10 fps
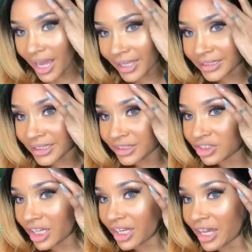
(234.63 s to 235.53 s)
I
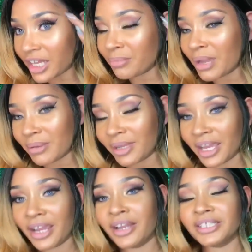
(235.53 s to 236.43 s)
didn't gel down the baby
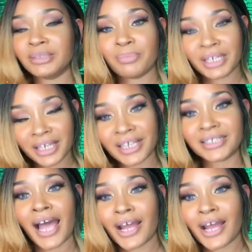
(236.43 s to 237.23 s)
hairs because